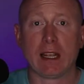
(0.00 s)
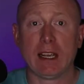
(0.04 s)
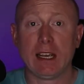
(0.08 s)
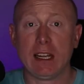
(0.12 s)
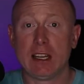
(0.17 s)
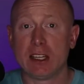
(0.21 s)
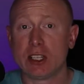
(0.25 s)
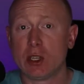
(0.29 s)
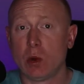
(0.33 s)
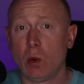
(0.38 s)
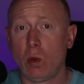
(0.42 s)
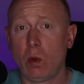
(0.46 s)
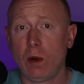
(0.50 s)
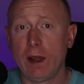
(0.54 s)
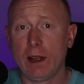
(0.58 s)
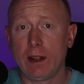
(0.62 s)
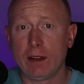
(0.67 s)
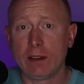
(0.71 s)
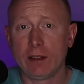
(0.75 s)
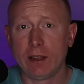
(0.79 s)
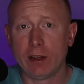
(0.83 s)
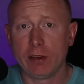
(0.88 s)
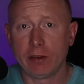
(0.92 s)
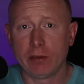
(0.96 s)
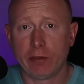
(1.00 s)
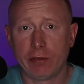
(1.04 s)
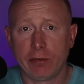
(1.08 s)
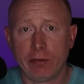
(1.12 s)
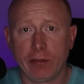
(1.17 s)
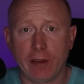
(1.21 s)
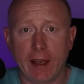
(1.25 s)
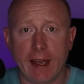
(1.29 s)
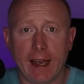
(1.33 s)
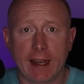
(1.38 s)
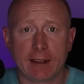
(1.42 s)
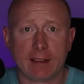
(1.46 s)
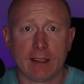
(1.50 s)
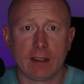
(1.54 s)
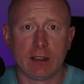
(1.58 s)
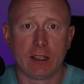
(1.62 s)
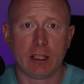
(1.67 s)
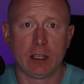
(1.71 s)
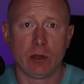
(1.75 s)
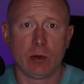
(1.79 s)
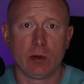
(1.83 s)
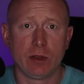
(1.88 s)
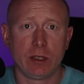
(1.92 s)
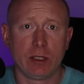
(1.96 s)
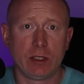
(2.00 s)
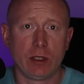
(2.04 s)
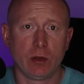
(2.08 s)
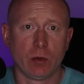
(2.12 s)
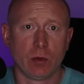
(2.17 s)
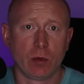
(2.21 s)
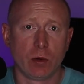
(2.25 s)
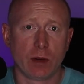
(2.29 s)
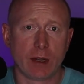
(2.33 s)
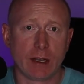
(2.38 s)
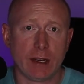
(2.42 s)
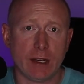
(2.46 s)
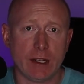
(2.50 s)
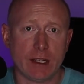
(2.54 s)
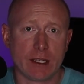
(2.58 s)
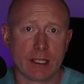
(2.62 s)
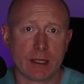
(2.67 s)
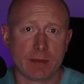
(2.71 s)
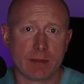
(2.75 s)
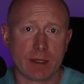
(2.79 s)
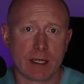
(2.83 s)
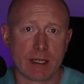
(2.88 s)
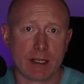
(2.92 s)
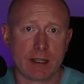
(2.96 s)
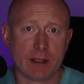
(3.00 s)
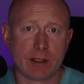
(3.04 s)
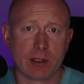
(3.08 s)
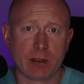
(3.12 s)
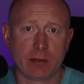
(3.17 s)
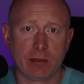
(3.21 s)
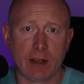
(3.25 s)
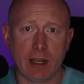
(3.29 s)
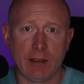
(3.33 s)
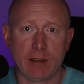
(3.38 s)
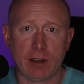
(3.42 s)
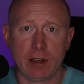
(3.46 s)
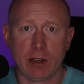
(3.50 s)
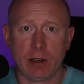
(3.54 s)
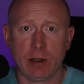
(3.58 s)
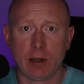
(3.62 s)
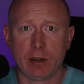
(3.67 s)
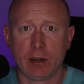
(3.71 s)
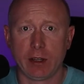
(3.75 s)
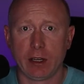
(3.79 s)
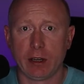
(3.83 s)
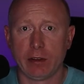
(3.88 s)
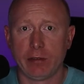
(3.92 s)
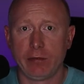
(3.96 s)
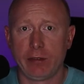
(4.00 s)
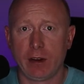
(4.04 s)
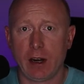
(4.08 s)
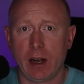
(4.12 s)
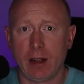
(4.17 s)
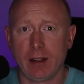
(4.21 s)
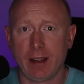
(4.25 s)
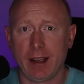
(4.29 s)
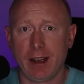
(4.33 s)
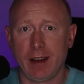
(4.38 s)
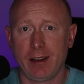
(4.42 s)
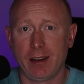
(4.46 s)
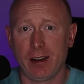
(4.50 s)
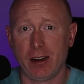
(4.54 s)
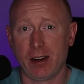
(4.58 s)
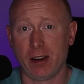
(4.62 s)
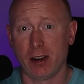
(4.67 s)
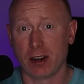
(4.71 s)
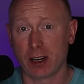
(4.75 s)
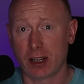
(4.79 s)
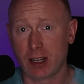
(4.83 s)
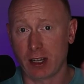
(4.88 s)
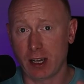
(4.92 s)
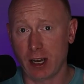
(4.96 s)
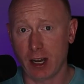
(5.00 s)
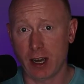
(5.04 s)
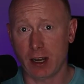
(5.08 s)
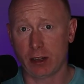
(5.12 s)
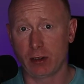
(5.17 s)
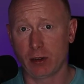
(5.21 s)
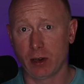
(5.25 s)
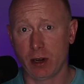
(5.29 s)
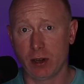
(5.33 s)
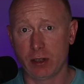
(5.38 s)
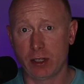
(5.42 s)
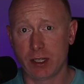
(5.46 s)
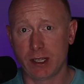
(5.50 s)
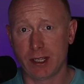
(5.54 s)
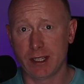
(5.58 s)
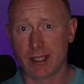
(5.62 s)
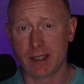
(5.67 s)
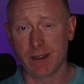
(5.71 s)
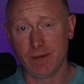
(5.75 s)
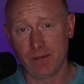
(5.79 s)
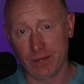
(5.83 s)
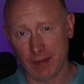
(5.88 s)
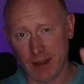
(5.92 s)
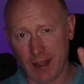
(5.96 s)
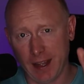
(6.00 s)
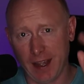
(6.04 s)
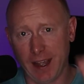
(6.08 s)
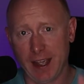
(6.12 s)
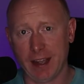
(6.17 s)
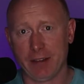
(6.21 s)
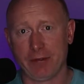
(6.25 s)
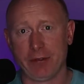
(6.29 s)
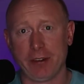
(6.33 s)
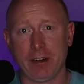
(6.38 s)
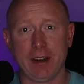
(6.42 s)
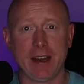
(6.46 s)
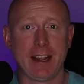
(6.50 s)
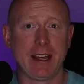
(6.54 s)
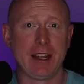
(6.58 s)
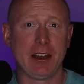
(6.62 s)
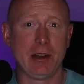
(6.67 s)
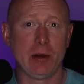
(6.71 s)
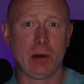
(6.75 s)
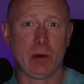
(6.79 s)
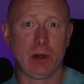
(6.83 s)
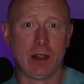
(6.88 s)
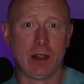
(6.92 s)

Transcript: It is a well known fact that the only two organisms that can survive a nuclear fallout are cockroaches and Fernando